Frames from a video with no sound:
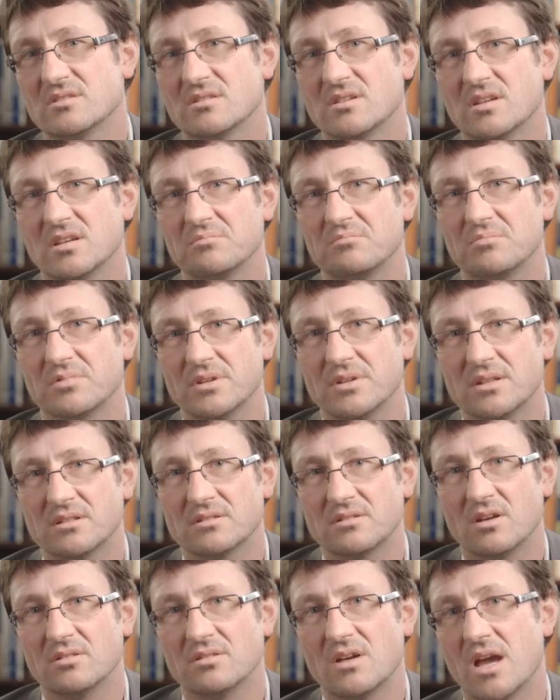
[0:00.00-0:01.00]
can break
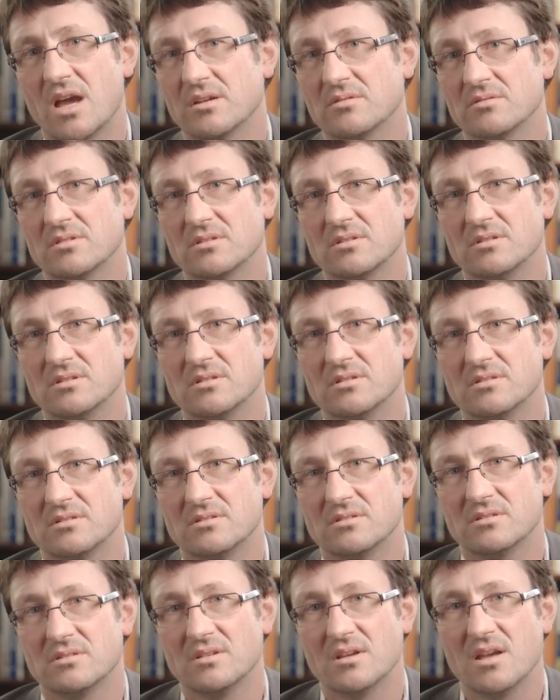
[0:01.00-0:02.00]
down
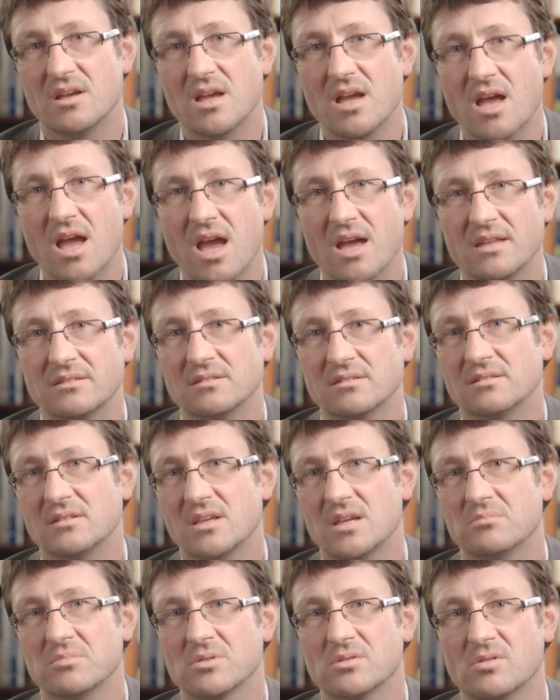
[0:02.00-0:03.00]
hierarchies and
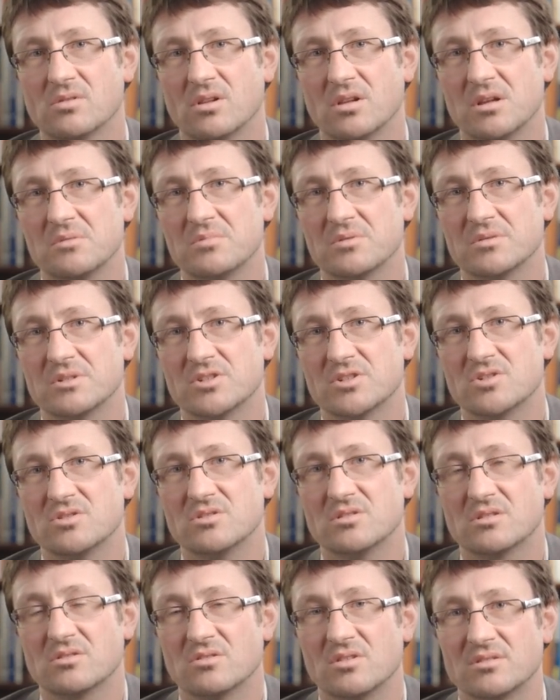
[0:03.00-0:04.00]
enable
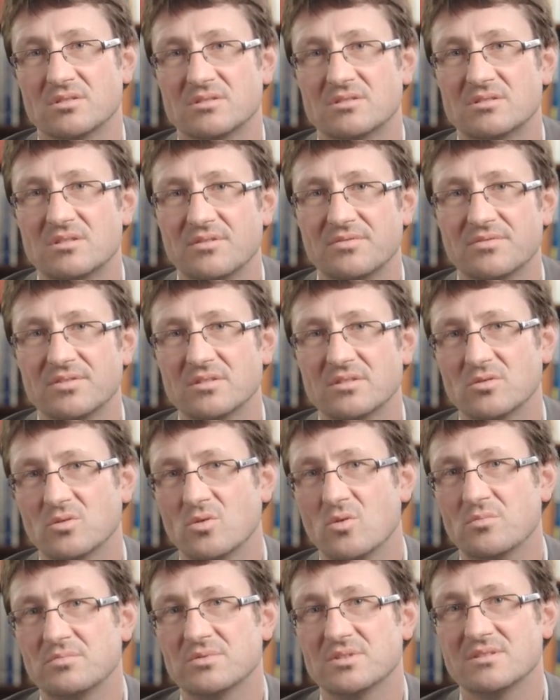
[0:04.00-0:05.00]
collaboration across different
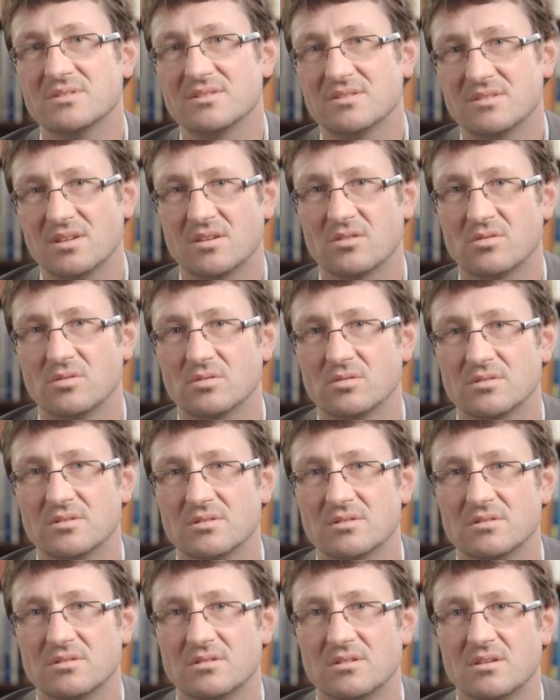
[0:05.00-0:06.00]
groups and stakeholders,